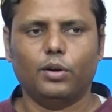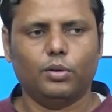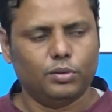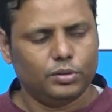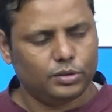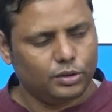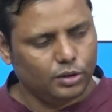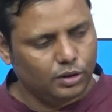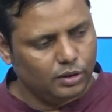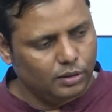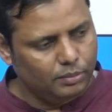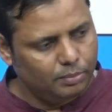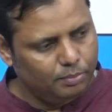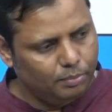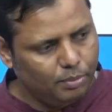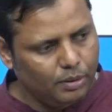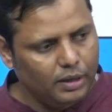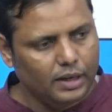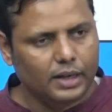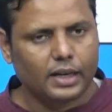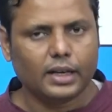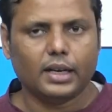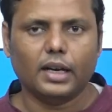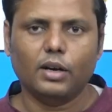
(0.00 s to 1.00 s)
So
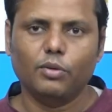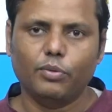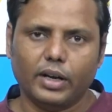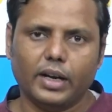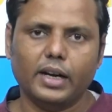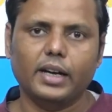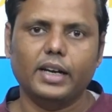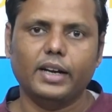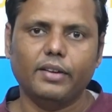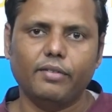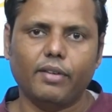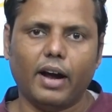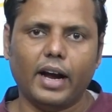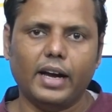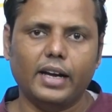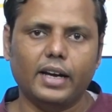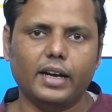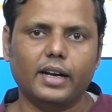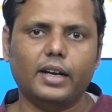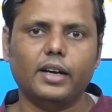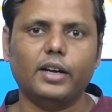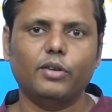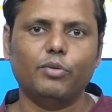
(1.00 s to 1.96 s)
political, we can divide it,